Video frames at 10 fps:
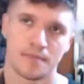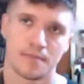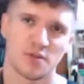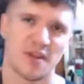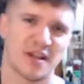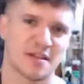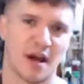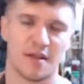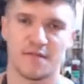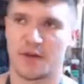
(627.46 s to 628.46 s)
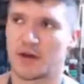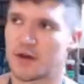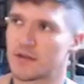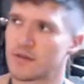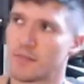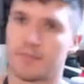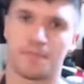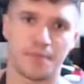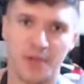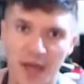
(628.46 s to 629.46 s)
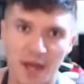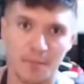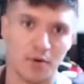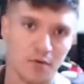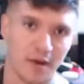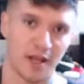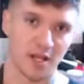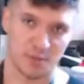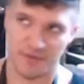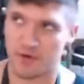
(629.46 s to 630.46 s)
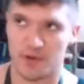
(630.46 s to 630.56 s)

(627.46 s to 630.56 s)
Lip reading: So that's kind of the playable range before